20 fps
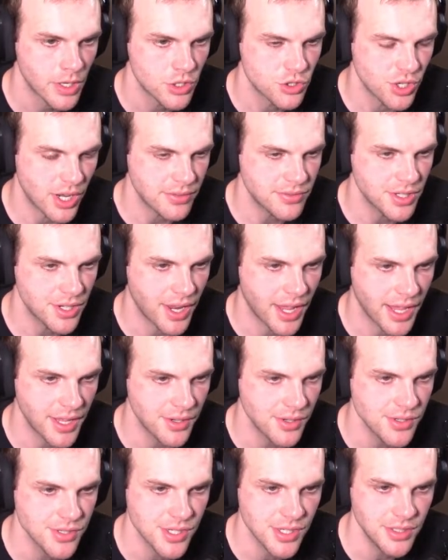Drafted
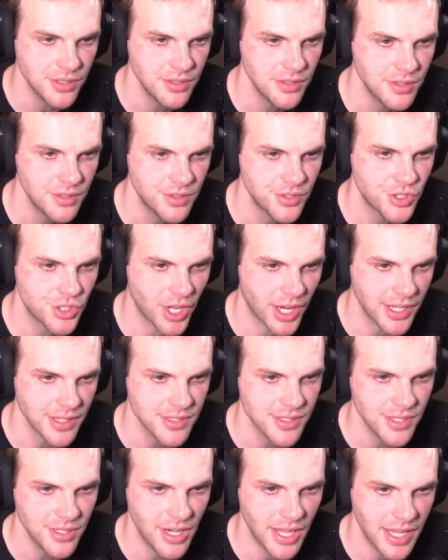Henderson,
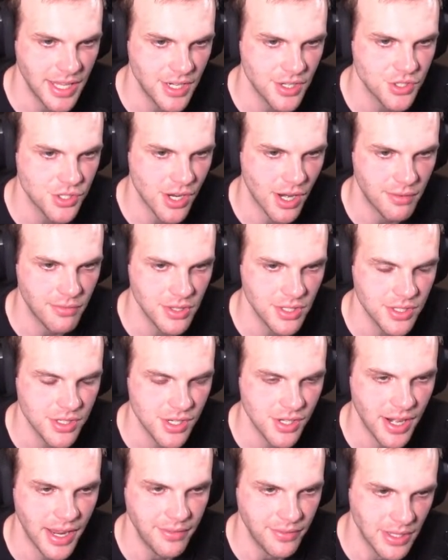Johnson, and Najee Harvey this
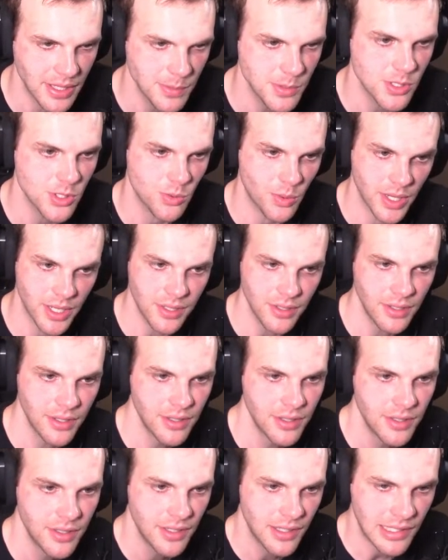year. Have Gibbs as well.
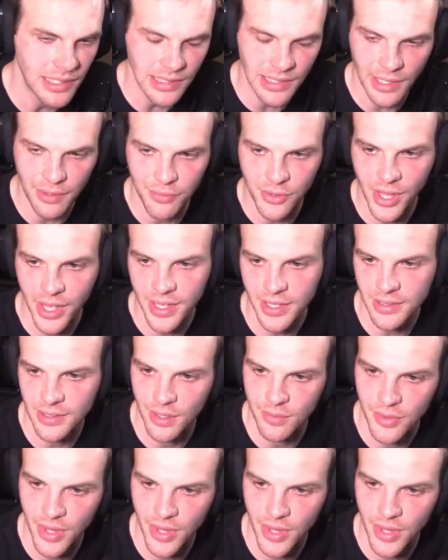Love that.